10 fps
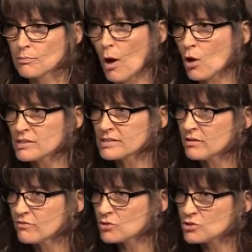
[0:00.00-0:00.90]

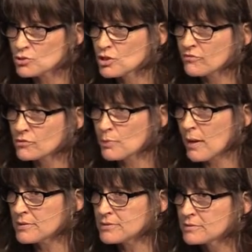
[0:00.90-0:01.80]
policy for searching for
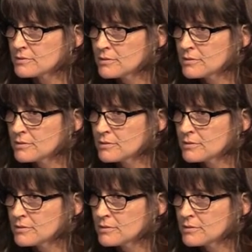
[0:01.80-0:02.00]
spies.